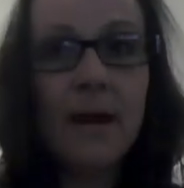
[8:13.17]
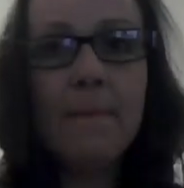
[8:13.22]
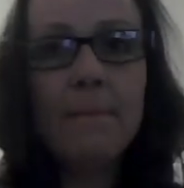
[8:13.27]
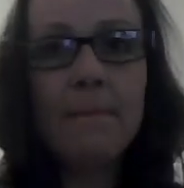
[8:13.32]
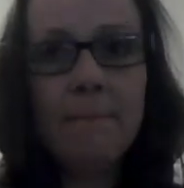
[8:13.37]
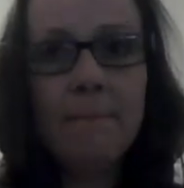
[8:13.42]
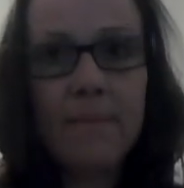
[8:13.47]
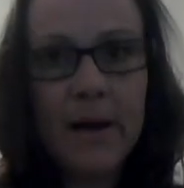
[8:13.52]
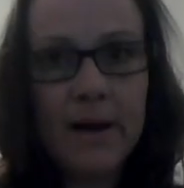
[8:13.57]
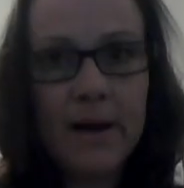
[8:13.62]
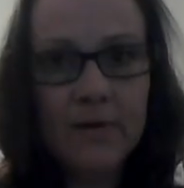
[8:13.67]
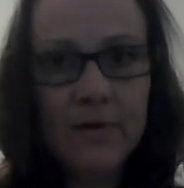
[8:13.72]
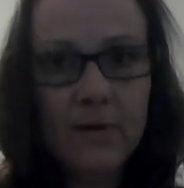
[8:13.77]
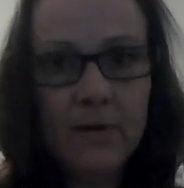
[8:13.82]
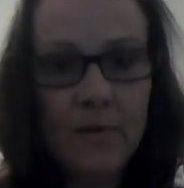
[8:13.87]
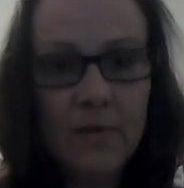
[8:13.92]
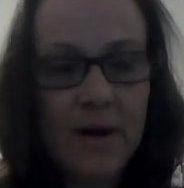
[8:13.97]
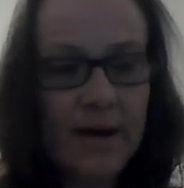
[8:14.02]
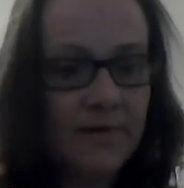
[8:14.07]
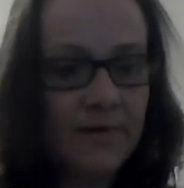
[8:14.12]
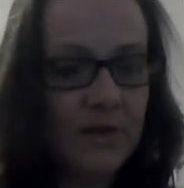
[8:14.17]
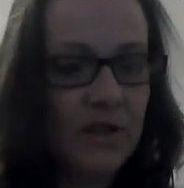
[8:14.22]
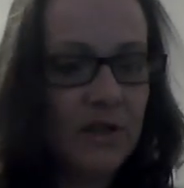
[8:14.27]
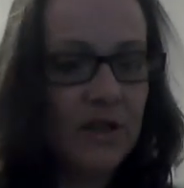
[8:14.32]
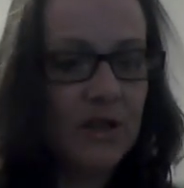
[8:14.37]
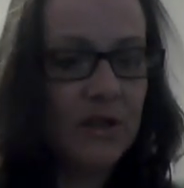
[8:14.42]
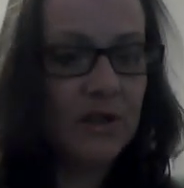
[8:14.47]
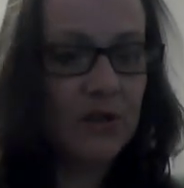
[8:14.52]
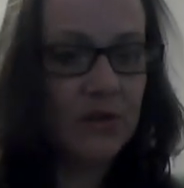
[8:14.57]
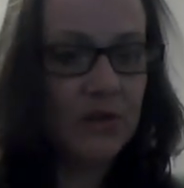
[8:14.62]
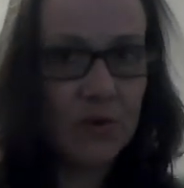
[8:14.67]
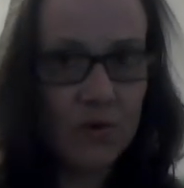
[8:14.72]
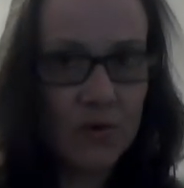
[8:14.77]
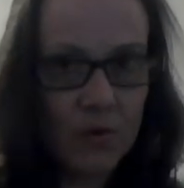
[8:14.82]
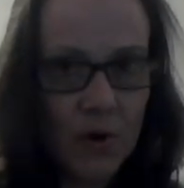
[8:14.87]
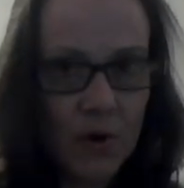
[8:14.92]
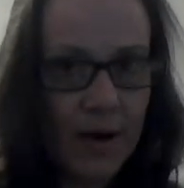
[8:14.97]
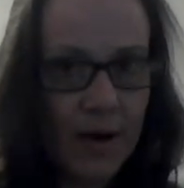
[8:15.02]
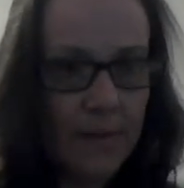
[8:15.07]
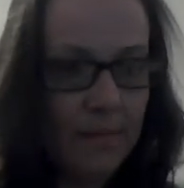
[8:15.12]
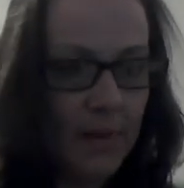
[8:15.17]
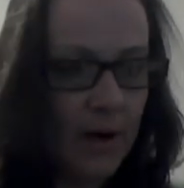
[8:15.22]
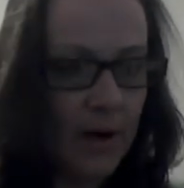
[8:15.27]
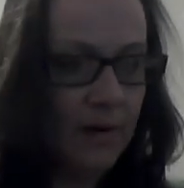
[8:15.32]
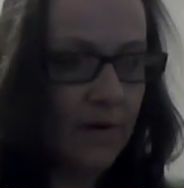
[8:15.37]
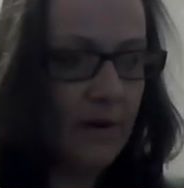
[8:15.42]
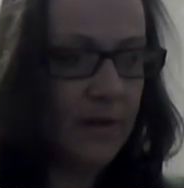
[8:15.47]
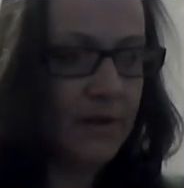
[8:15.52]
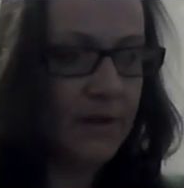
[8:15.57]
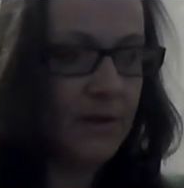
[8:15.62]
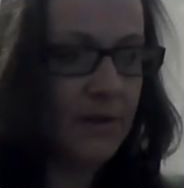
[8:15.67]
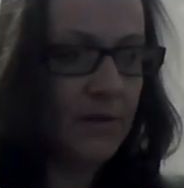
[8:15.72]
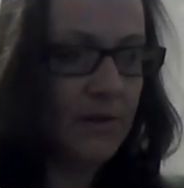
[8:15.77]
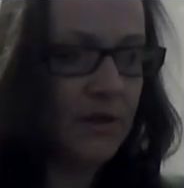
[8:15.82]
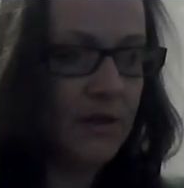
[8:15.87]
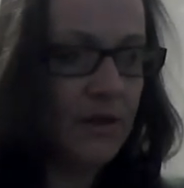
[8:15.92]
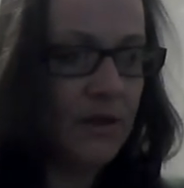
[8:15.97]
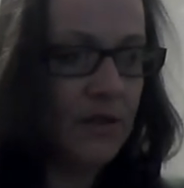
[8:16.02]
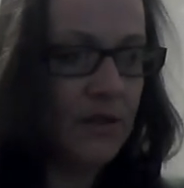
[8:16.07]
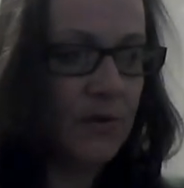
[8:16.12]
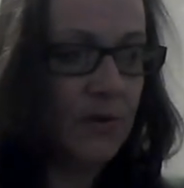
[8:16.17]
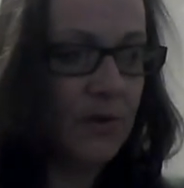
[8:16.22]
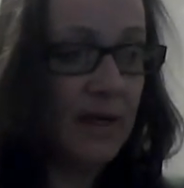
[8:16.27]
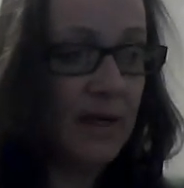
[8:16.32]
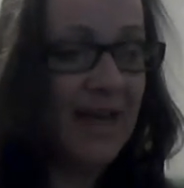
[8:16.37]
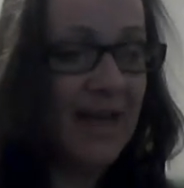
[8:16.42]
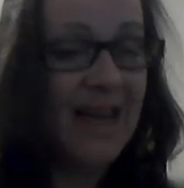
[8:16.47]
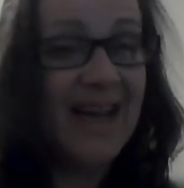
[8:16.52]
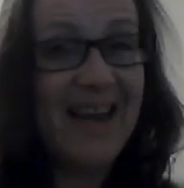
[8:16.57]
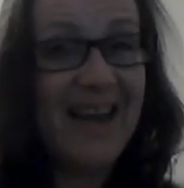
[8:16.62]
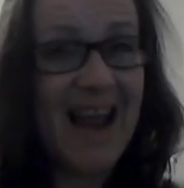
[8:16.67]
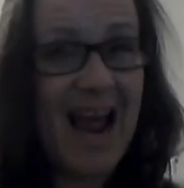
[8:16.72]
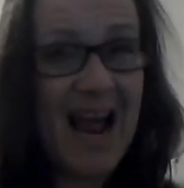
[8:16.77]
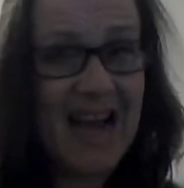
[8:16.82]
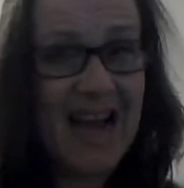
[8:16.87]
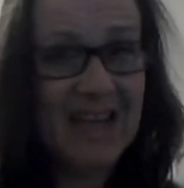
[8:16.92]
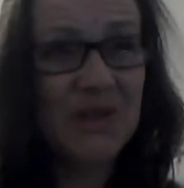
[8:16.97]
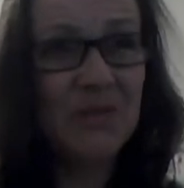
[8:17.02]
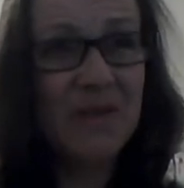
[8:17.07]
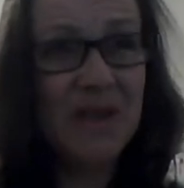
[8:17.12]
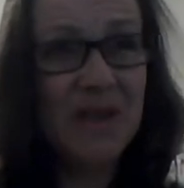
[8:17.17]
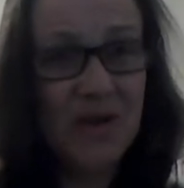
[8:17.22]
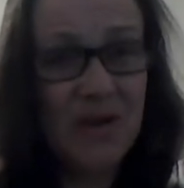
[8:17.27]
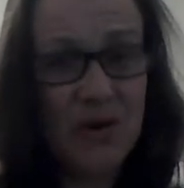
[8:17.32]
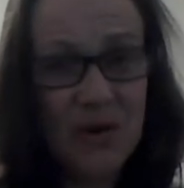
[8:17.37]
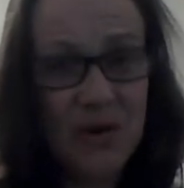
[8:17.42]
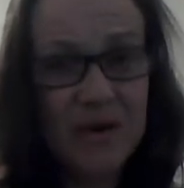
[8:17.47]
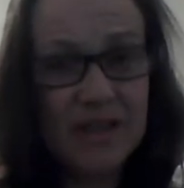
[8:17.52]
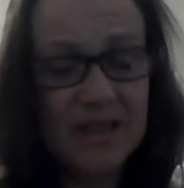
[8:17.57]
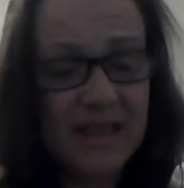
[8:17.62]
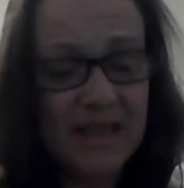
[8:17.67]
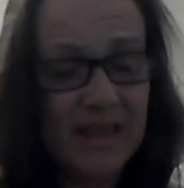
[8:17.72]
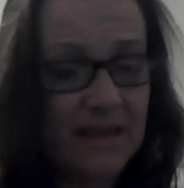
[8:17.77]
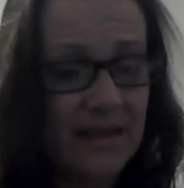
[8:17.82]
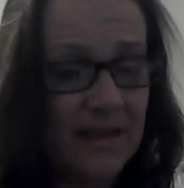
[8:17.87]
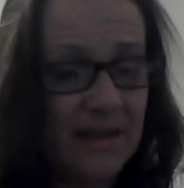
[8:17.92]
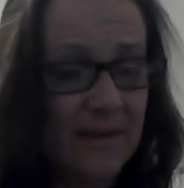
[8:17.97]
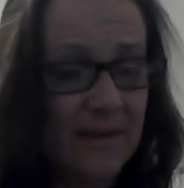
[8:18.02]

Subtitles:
Microwaves destroy biological tissue and actually cooks it,